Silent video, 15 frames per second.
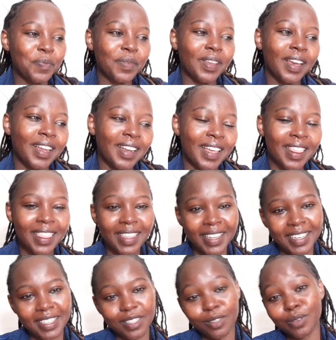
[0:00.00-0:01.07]
and I think
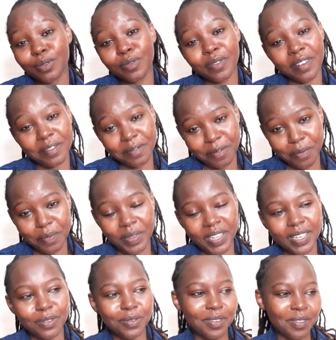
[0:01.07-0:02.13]
it was fun for me.
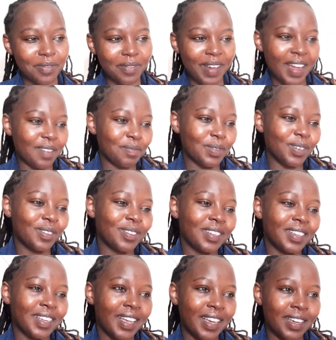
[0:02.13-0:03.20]
It was fun because,
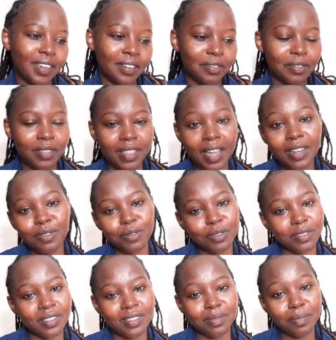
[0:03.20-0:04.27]
like, that was
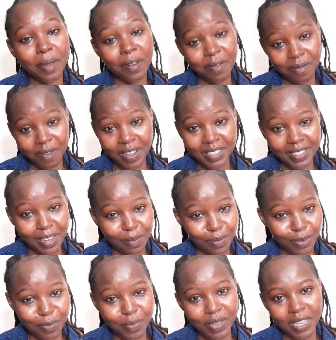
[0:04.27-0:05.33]
my first time
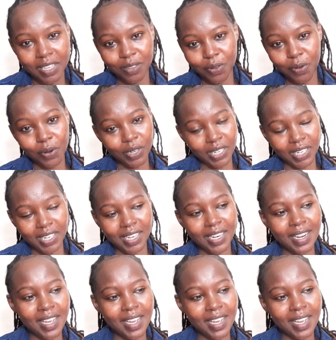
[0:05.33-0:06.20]
to be escorted